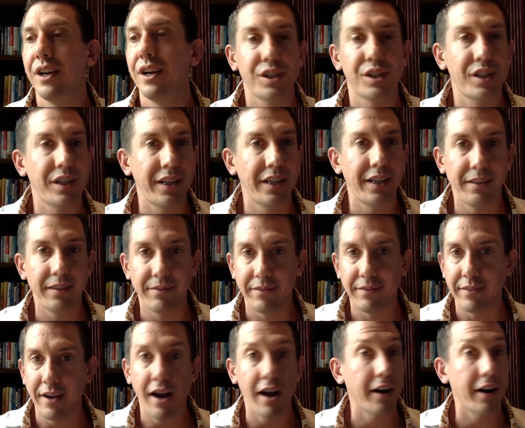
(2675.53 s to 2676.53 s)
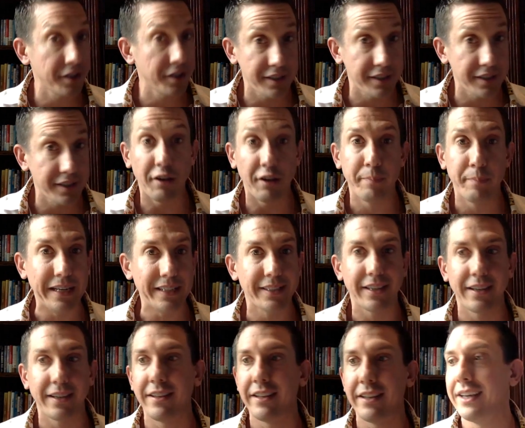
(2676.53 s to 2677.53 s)
She hung herself
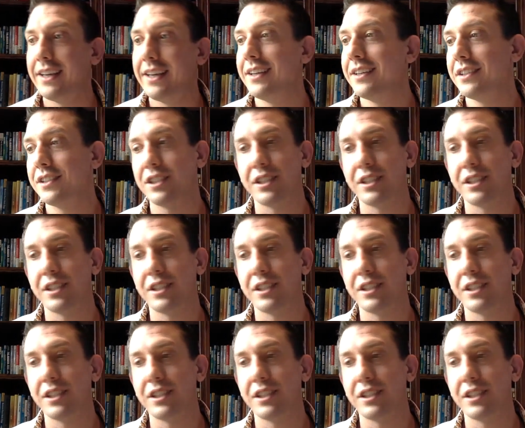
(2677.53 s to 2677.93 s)
basically.